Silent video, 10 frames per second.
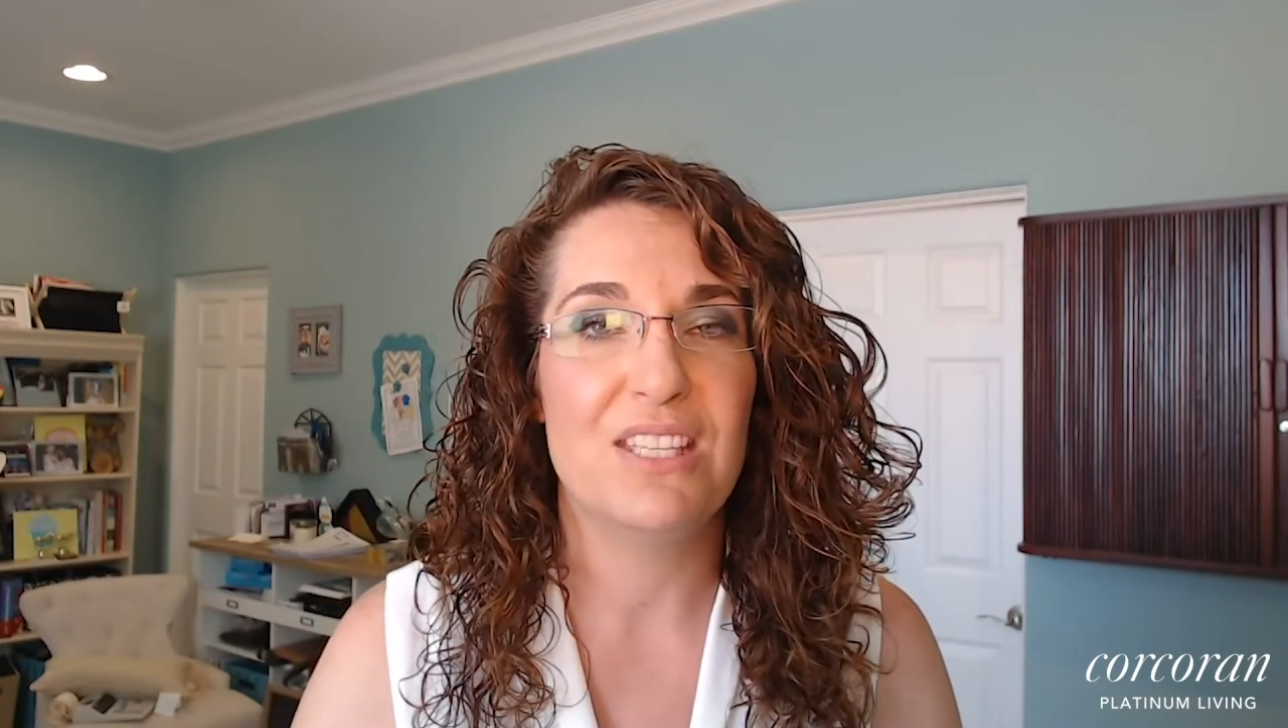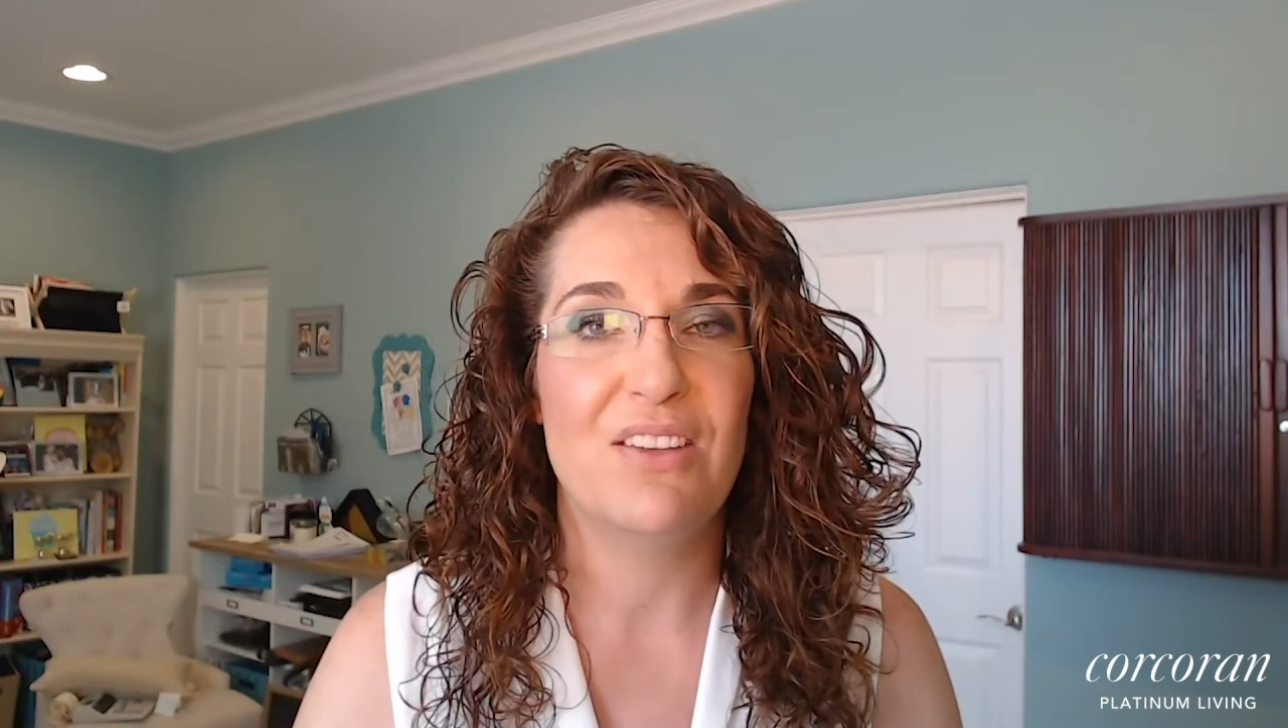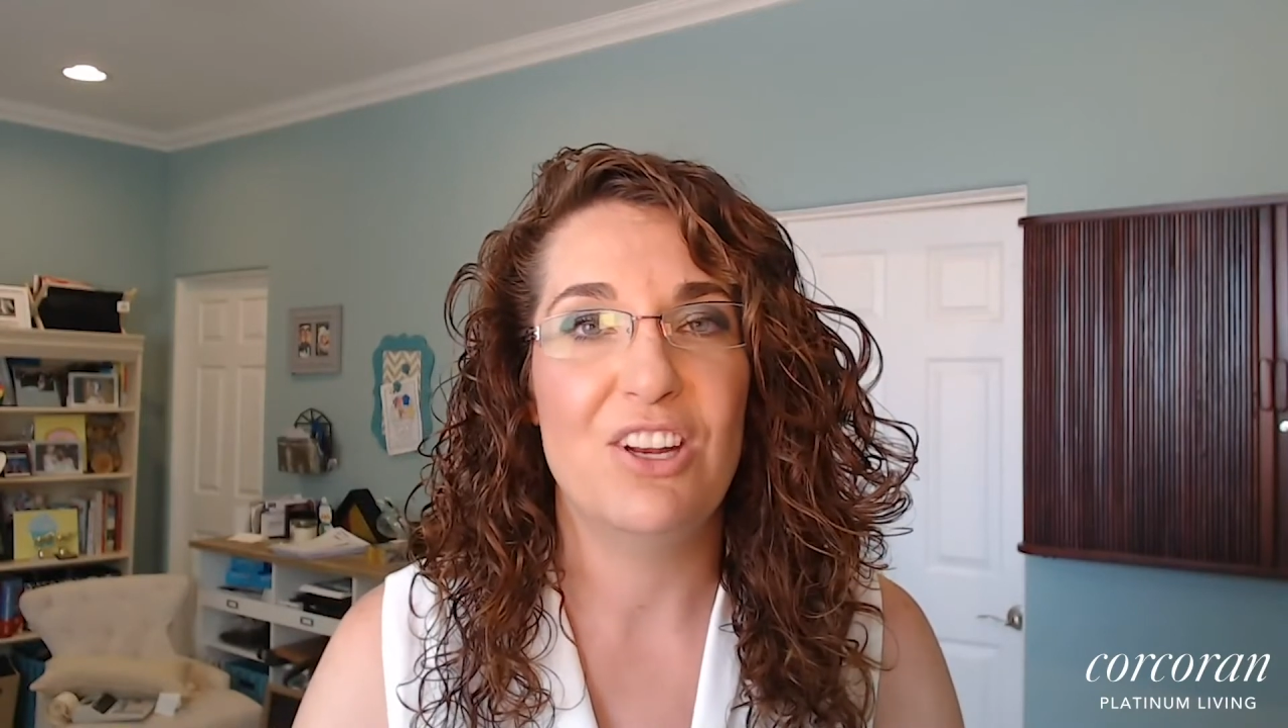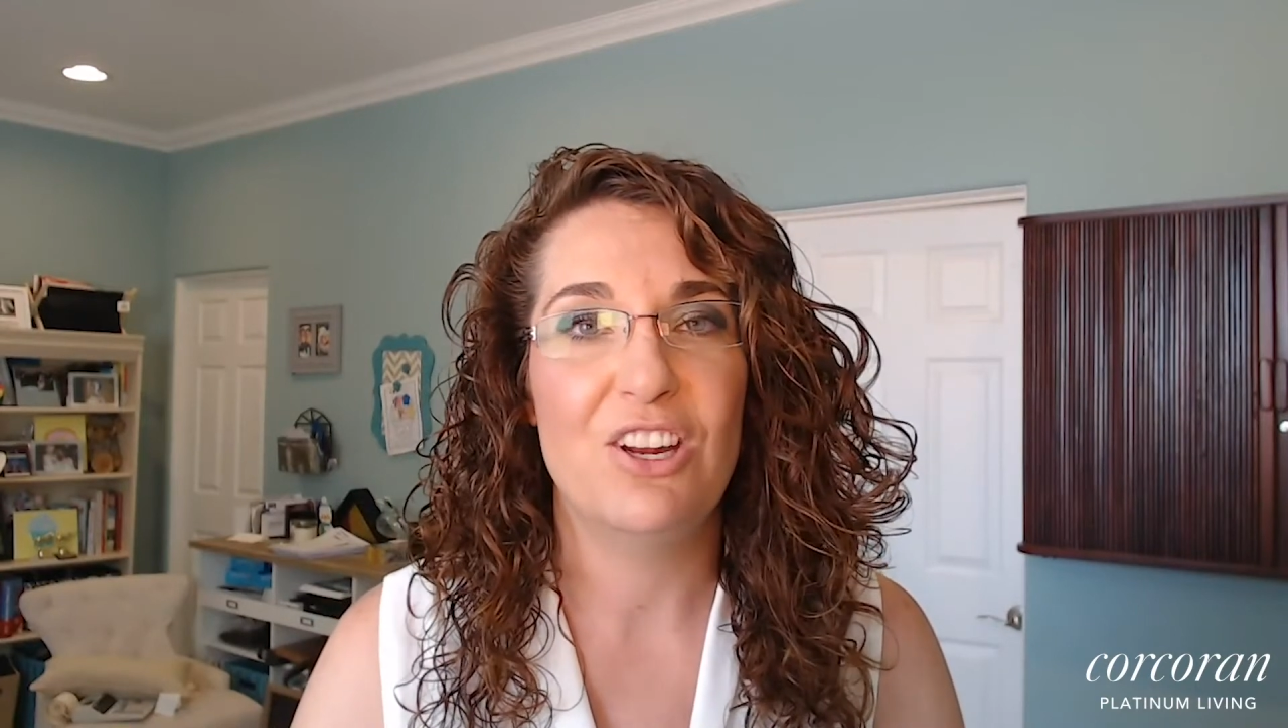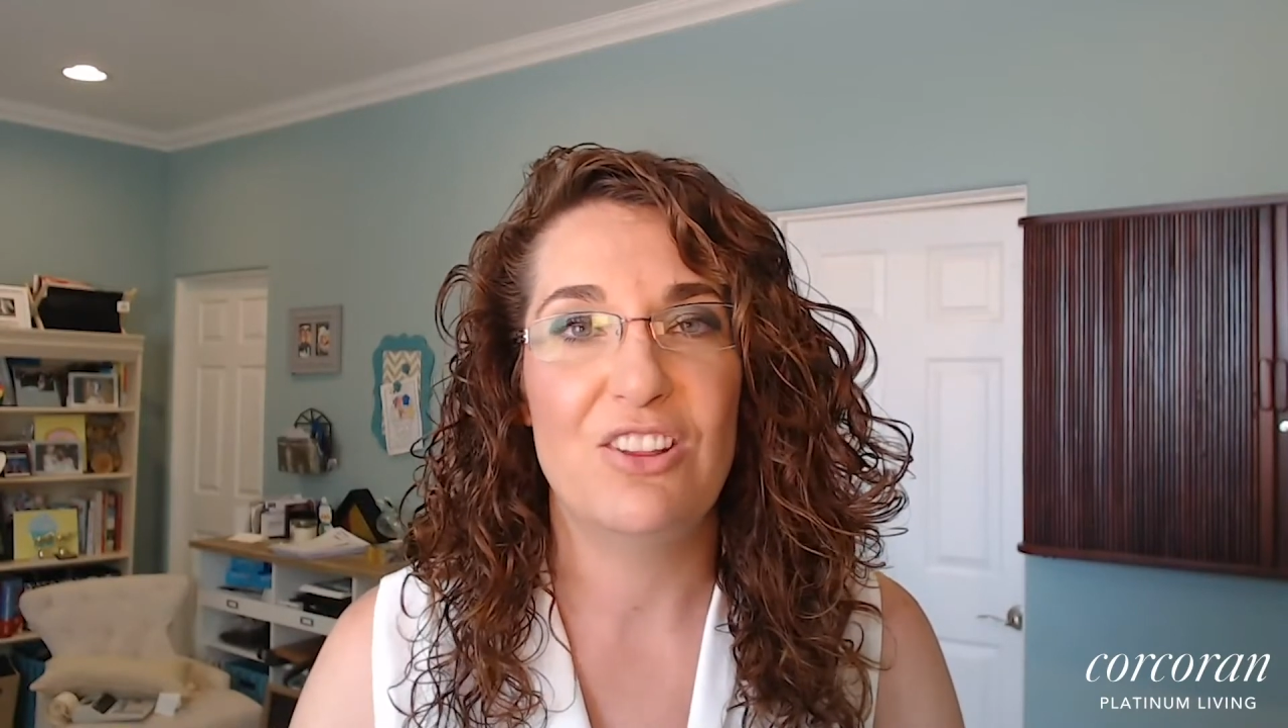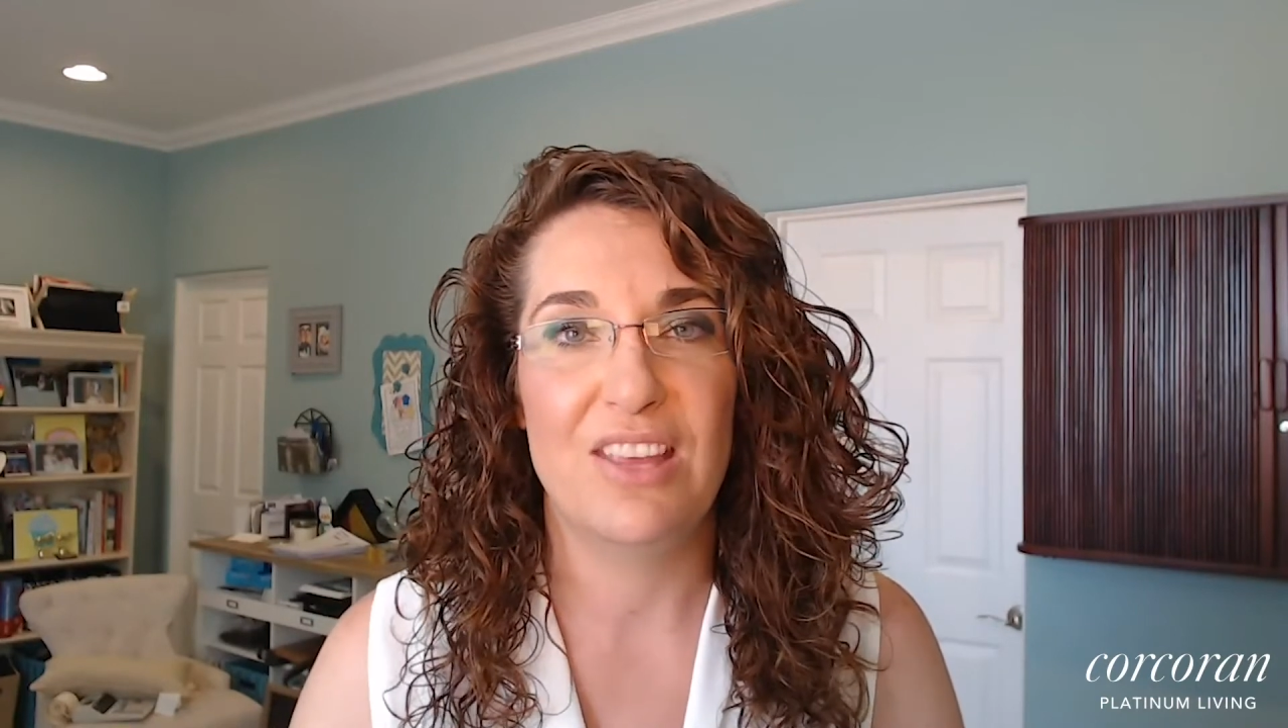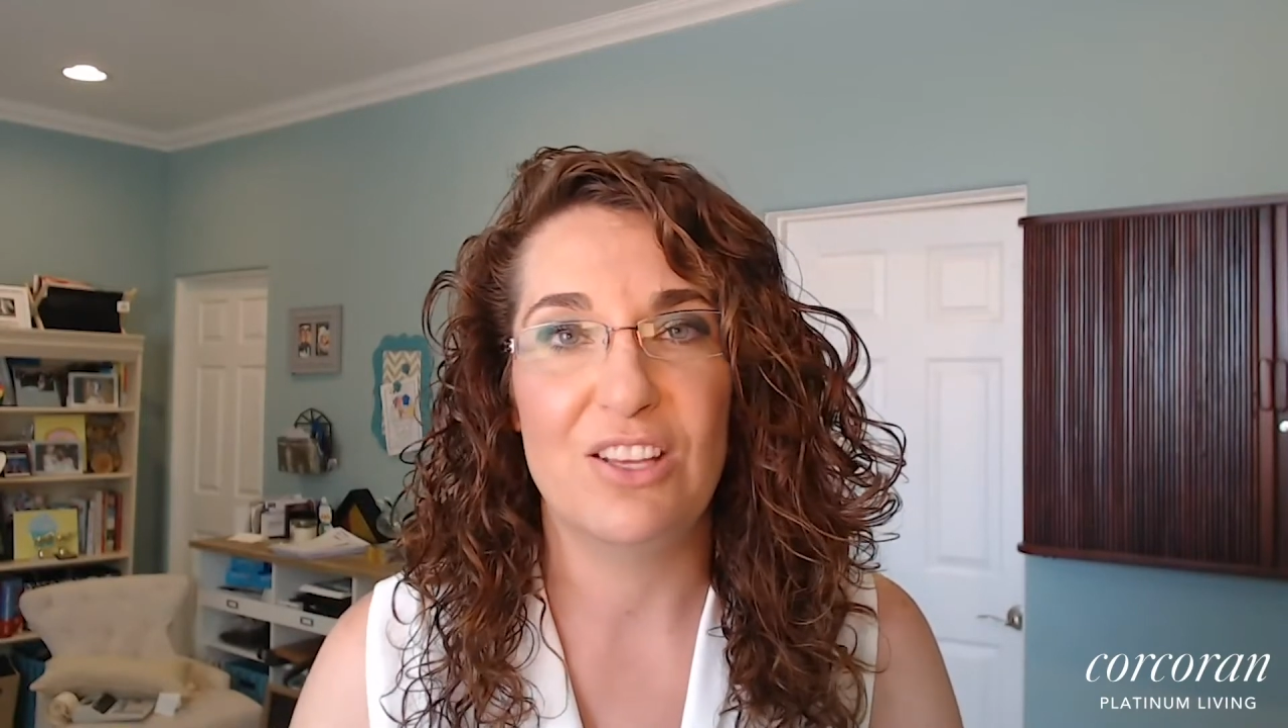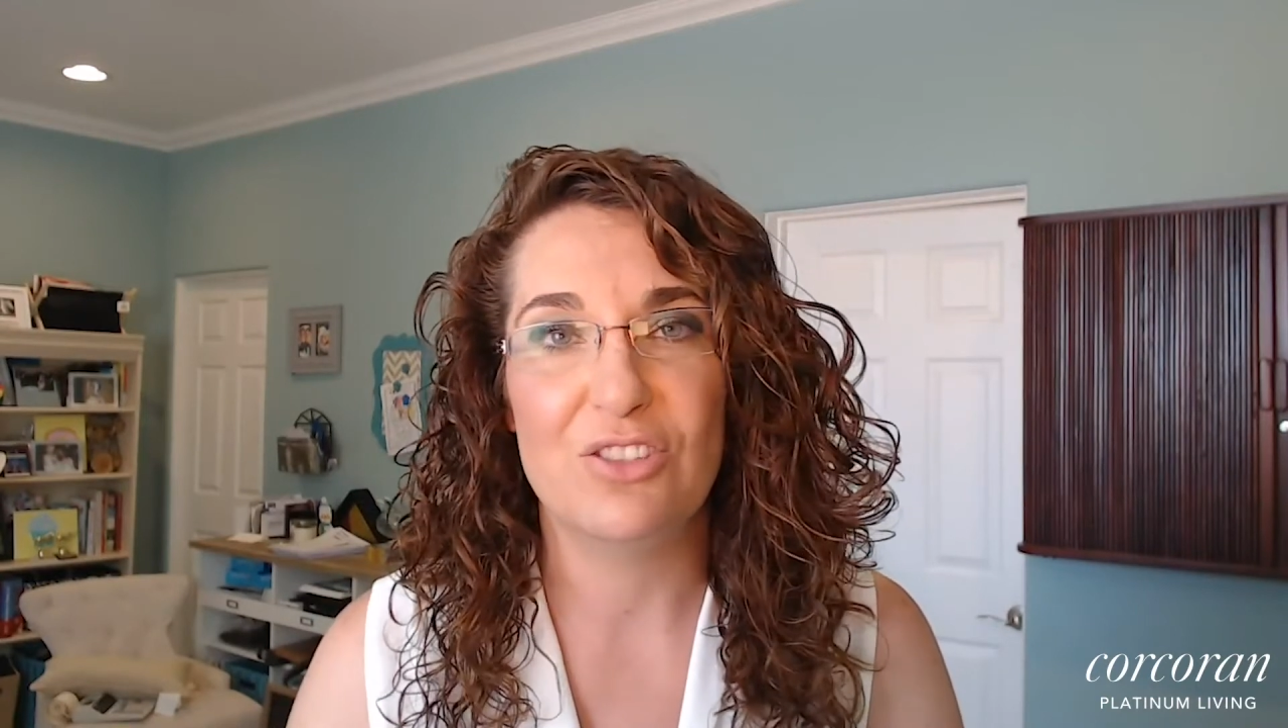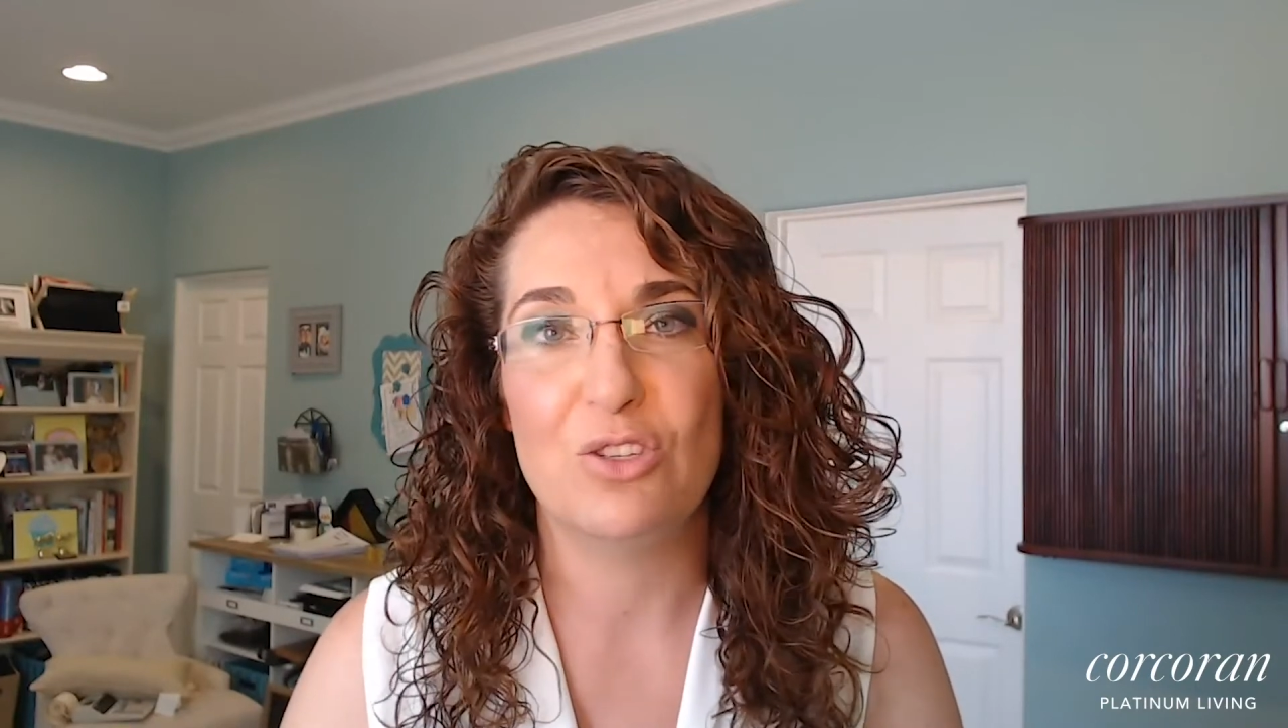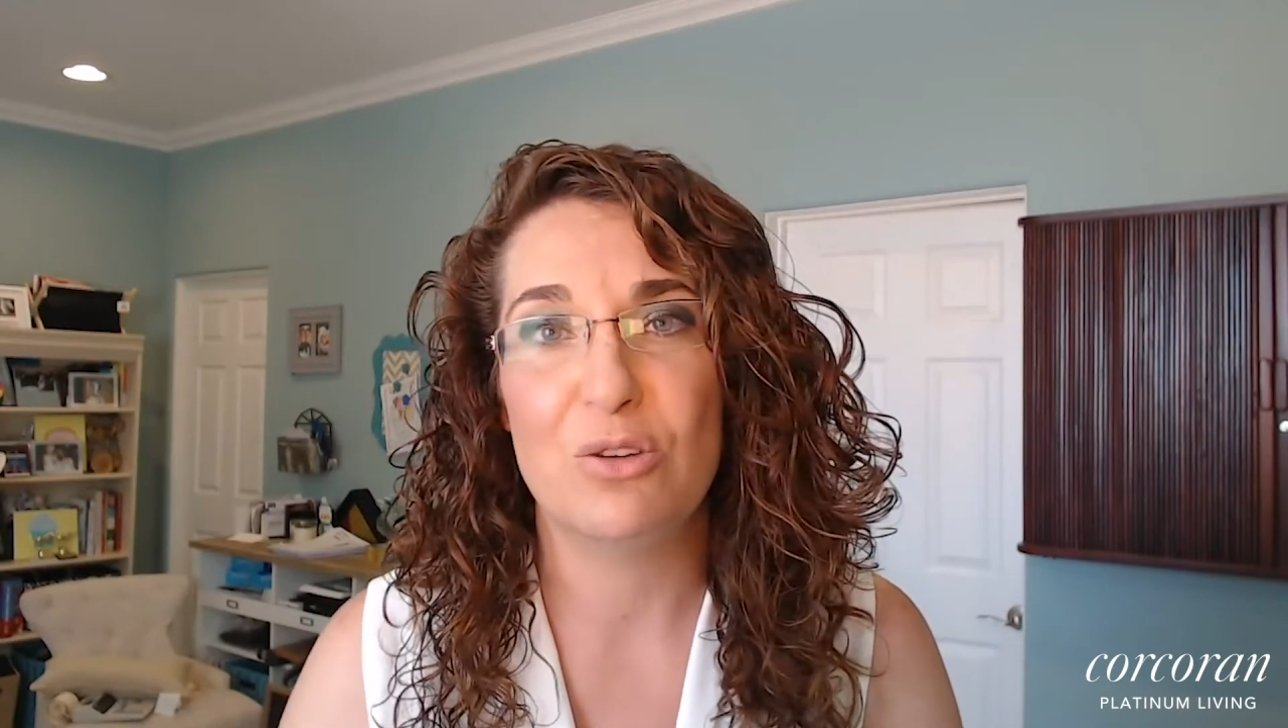700,000